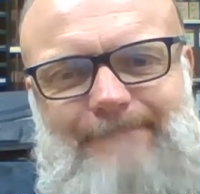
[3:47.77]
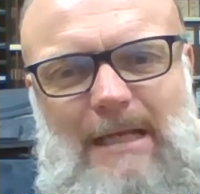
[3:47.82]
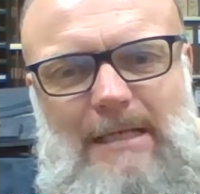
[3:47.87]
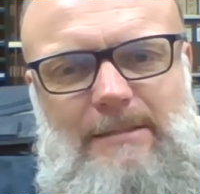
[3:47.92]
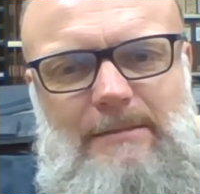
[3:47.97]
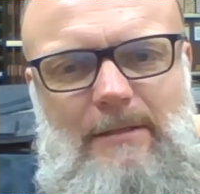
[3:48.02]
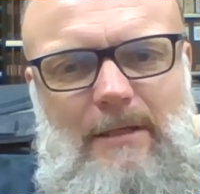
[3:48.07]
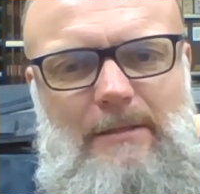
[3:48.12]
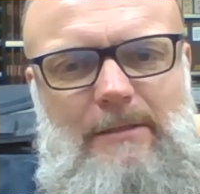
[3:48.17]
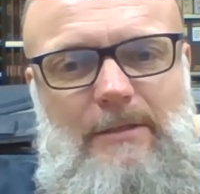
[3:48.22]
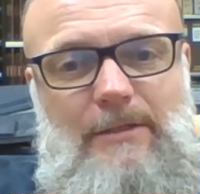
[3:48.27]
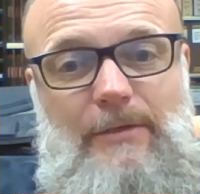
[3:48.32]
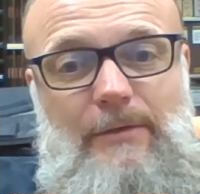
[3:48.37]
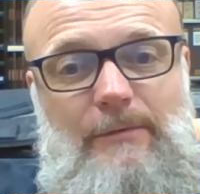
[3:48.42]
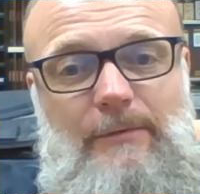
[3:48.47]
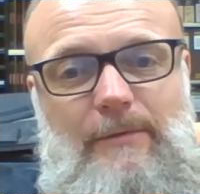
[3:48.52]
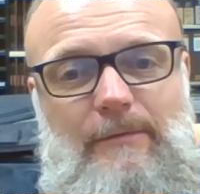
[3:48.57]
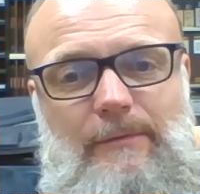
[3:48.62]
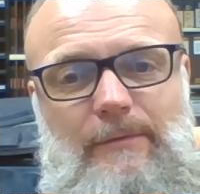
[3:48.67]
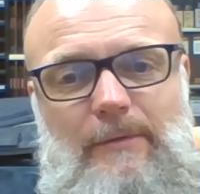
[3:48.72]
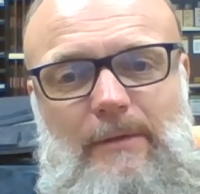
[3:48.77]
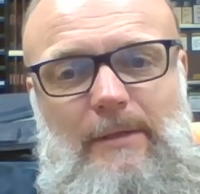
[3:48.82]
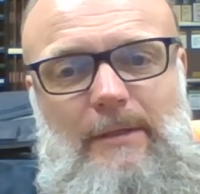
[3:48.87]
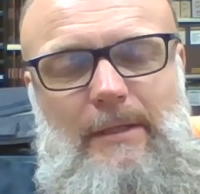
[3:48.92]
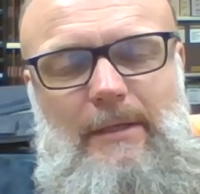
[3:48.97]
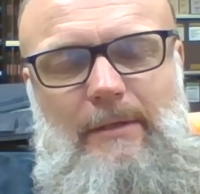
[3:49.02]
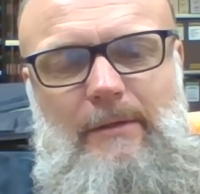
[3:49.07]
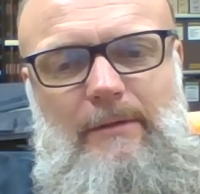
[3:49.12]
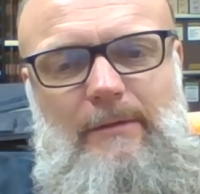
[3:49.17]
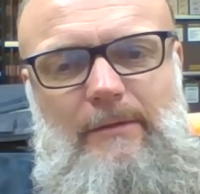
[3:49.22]
I still got to use it for a
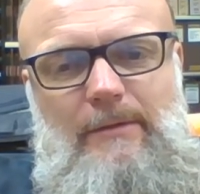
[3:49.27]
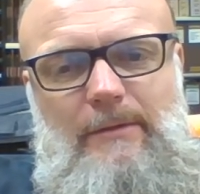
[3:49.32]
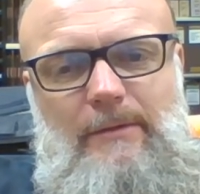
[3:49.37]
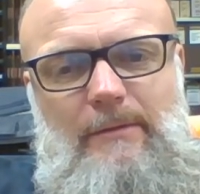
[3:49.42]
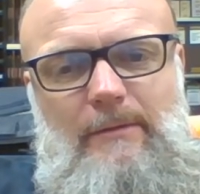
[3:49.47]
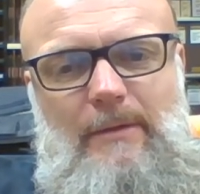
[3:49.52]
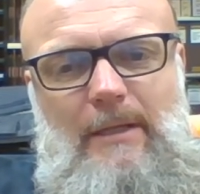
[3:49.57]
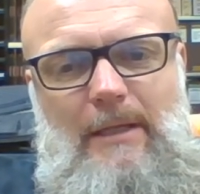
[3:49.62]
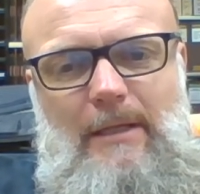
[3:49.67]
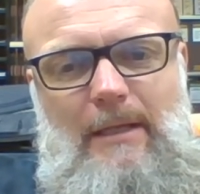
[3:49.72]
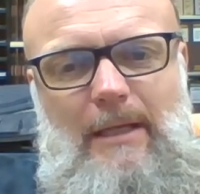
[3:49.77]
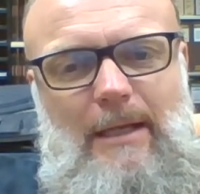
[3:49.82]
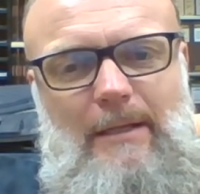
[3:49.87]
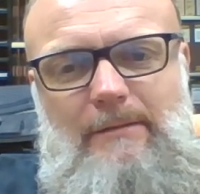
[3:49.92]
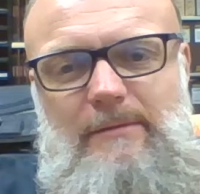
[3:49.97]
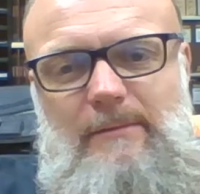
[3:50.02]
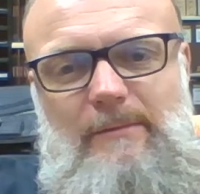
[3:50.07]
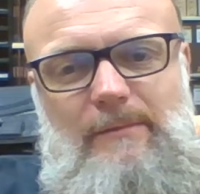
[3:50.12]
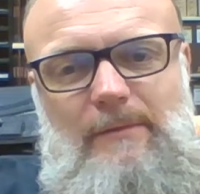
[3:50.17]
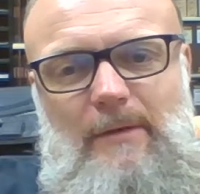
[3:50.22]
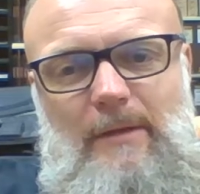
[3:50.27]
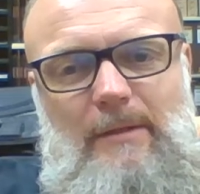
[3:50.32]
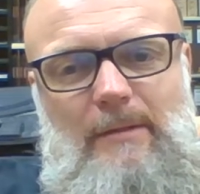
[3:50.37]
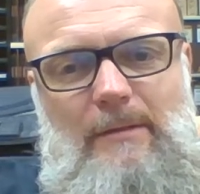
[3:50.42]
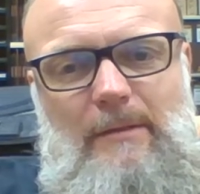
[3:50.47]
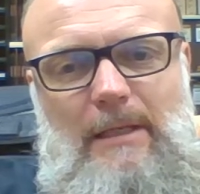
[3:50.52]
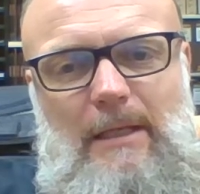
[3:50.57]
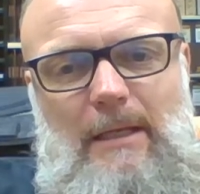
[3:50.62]
year or two and had some fun.